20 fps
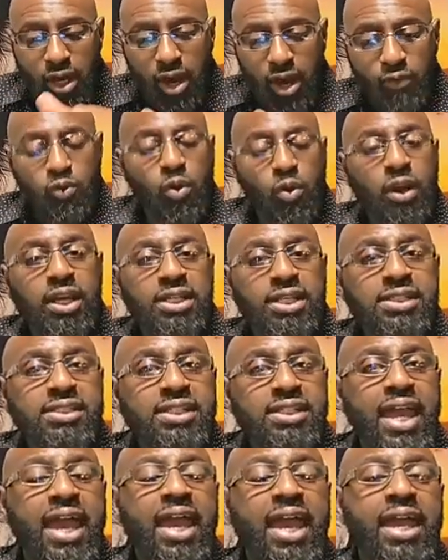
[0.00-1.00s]
of what he's
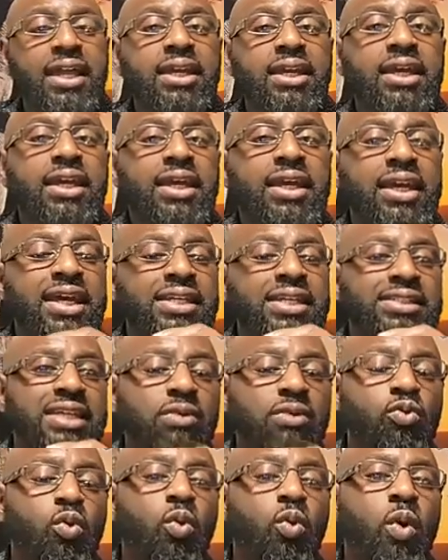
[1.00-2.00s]
saying is
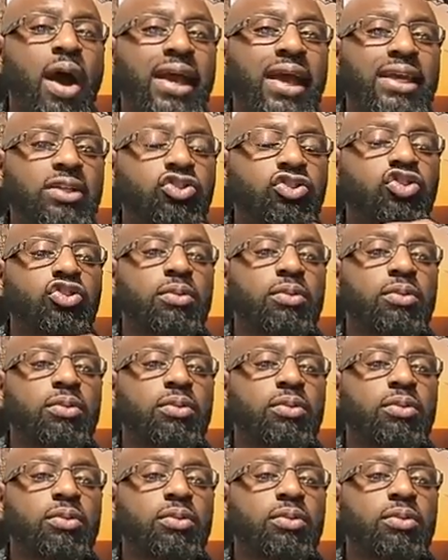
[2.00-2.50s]
in white